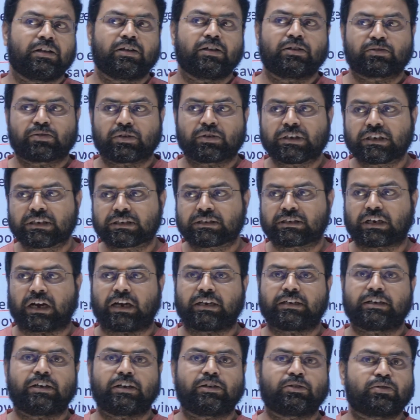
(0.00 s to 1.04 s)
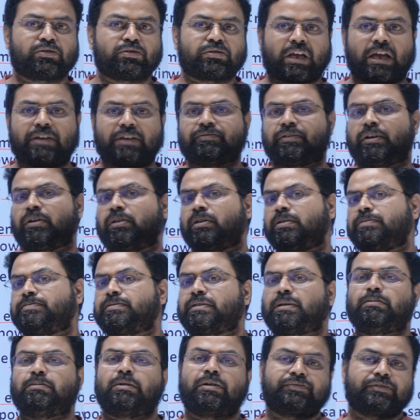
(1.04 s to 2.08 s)
So he started to siphon off
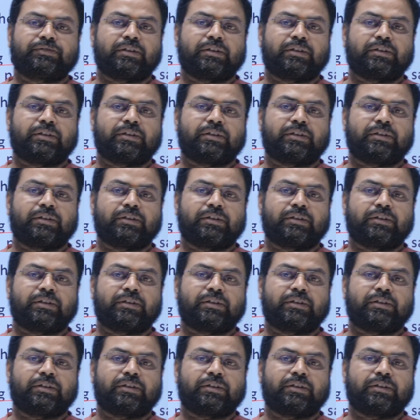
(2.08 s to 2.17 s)
some of